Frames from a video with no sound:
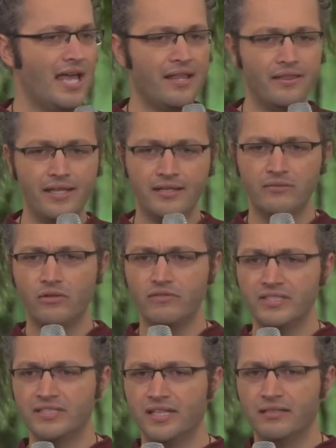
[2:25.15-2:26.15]
And then all of
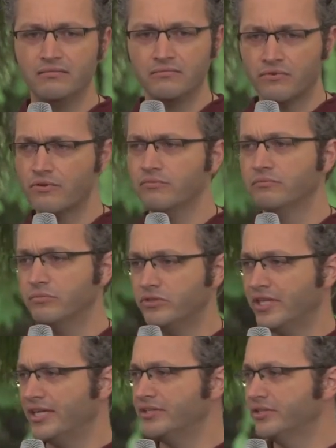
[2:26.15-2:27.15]
a sudden, through
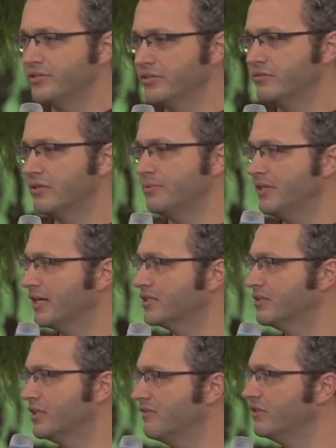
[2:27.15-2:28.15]
mutations and
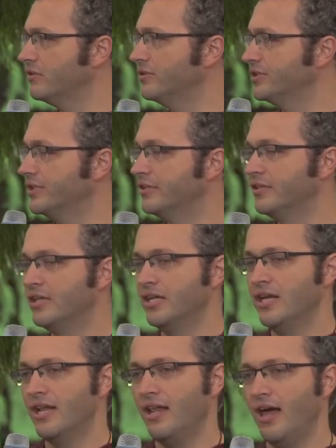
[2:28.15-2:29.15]
reproduction and evolution,
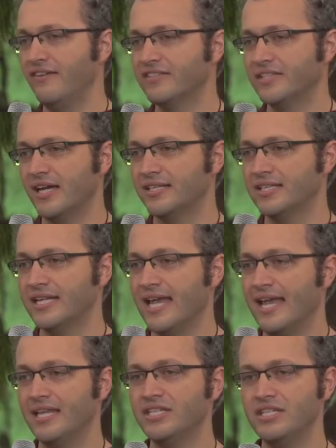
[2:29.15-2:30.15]
life started to
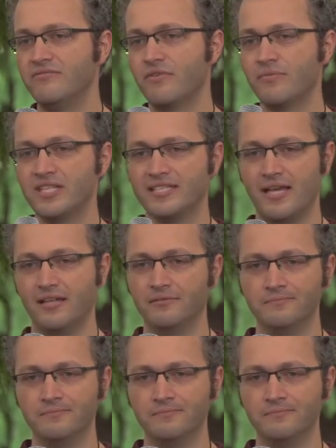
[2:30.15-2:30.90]
get energy from the sun.